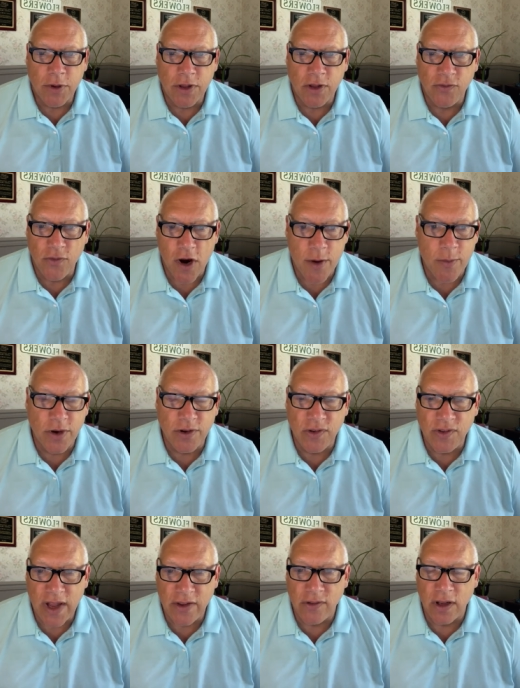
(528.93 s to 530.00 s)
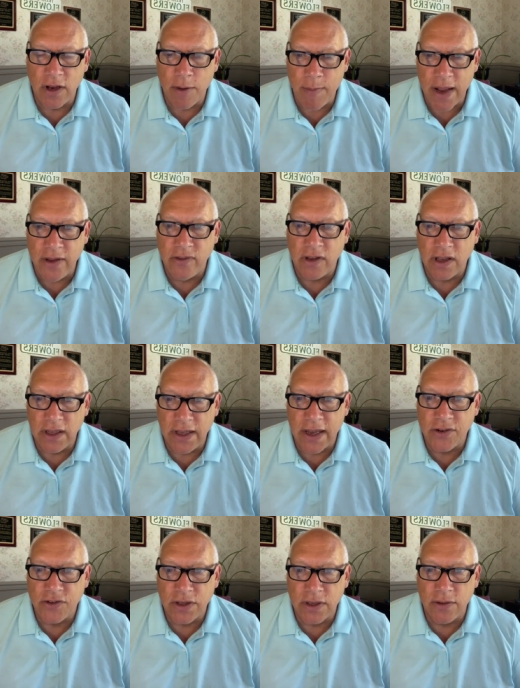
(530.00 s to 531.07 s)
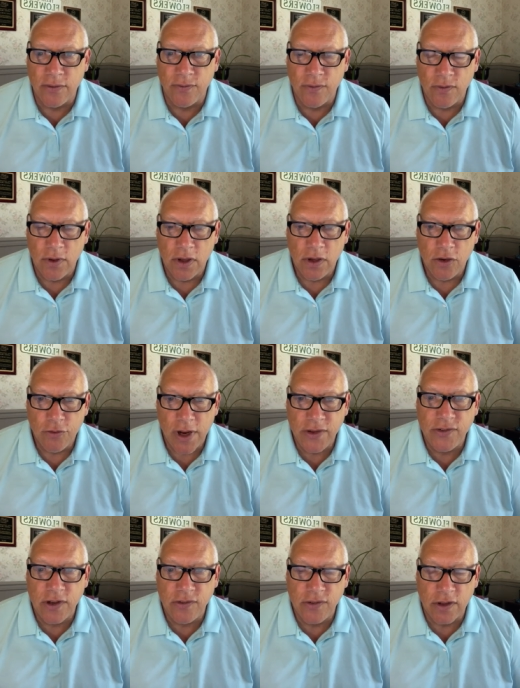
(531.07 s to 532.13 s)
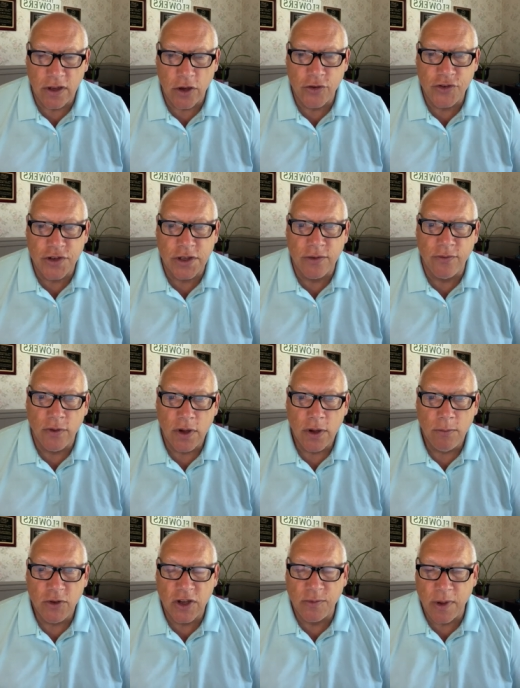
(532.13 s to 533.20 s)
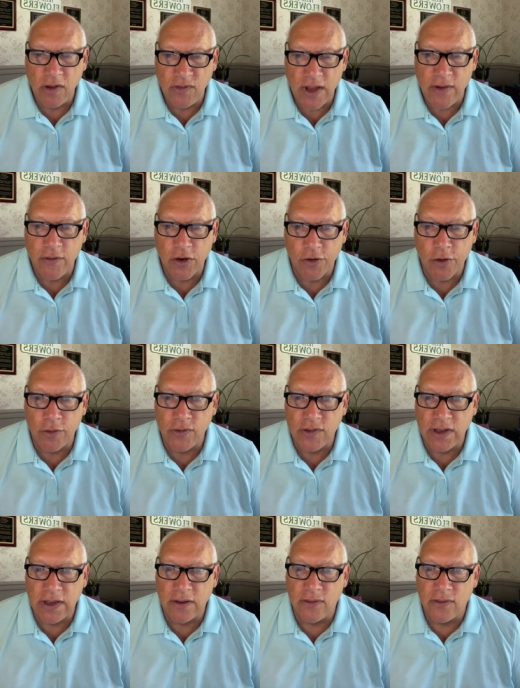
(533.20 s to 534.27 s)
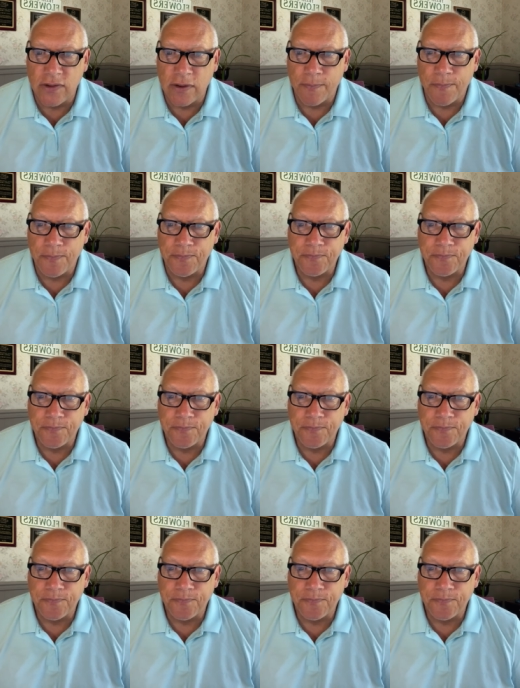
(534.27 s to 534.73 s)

But this farmer just has an amazing collection of crested celosia just by saving her own seeds.